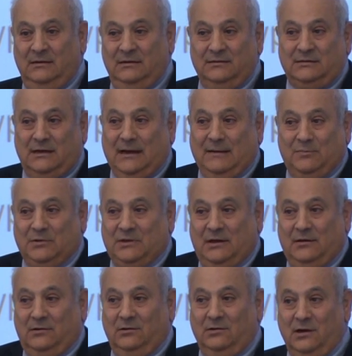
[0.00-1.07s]
It's a
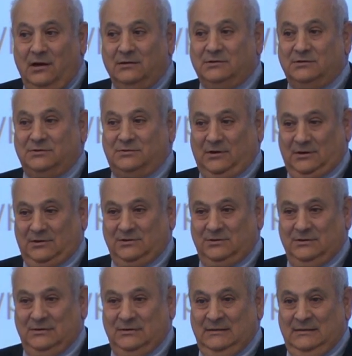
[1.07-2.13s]
hypothetical construct.